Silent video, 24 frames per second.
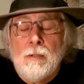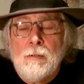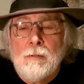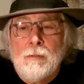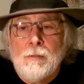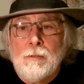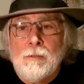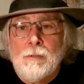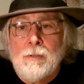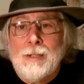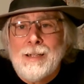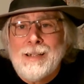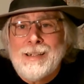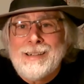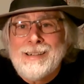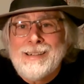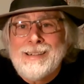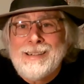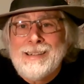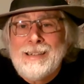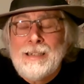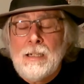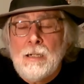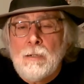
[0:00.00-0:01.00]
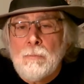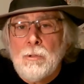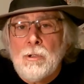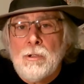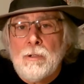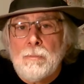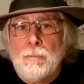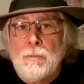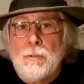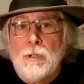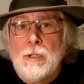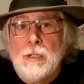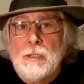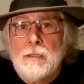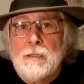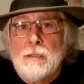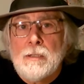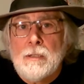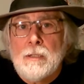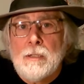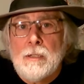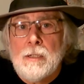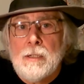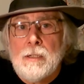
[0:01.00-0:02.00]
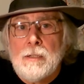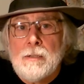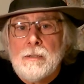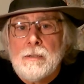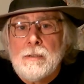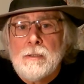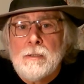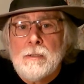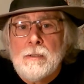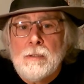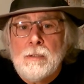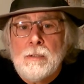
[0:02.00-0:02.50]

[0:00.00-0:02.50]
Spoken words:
they're like double the price of this